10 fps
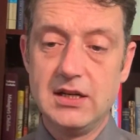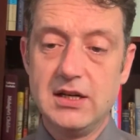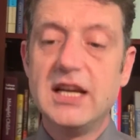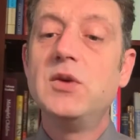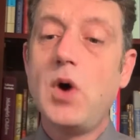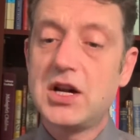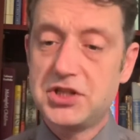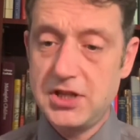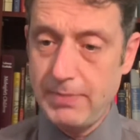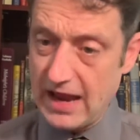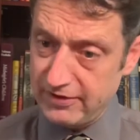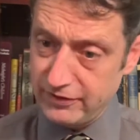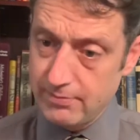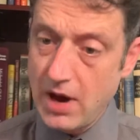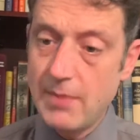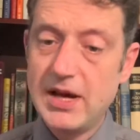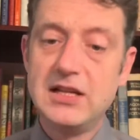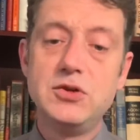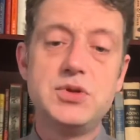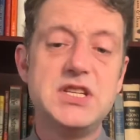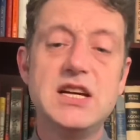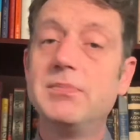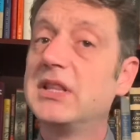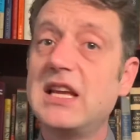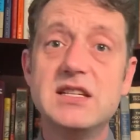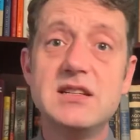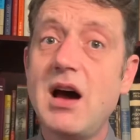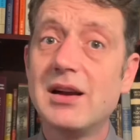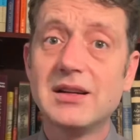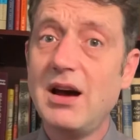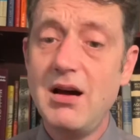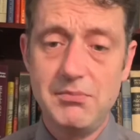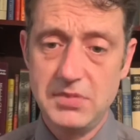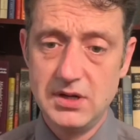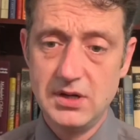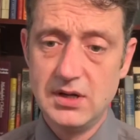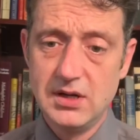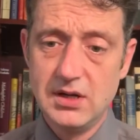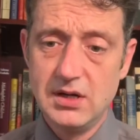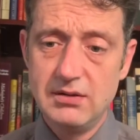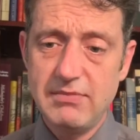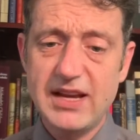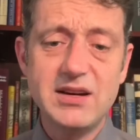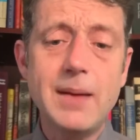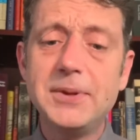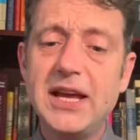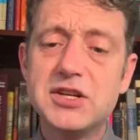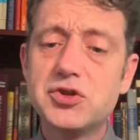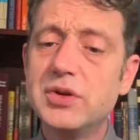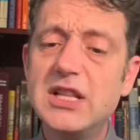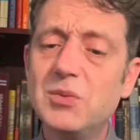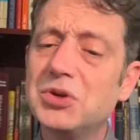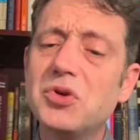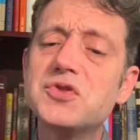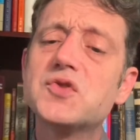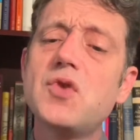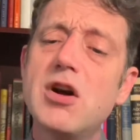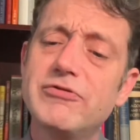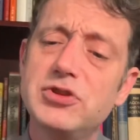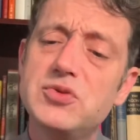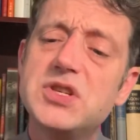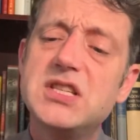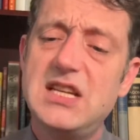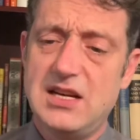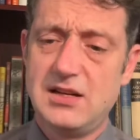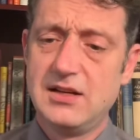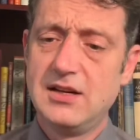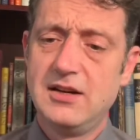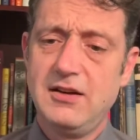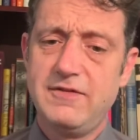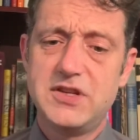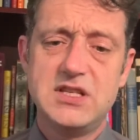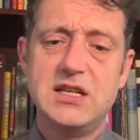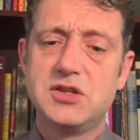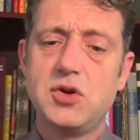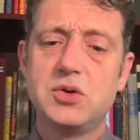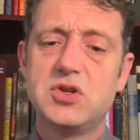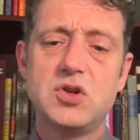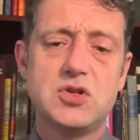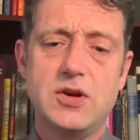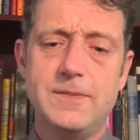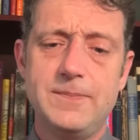He watched the path for Mama and Lucia, but they did not come. I cannot plant a tree that will grow strong for Lucia, Facile told Tonton.